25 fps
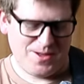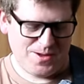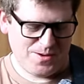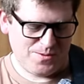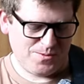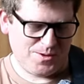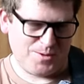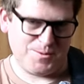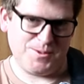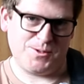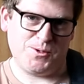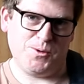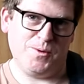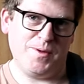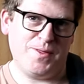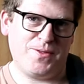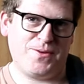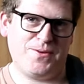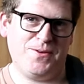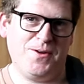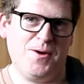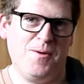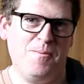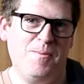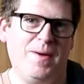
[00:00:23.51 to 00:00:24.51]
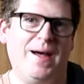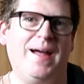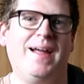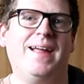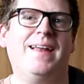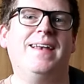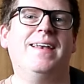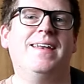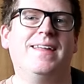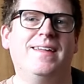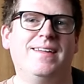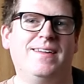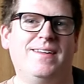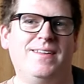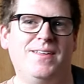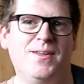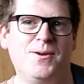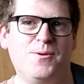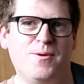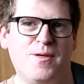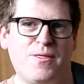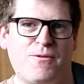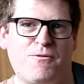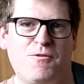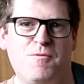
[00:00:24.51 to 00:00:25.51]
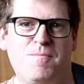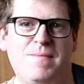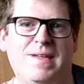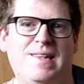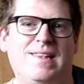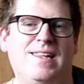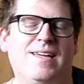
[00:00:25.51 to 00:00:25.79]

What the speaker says: What was going through your mind? Are you going through a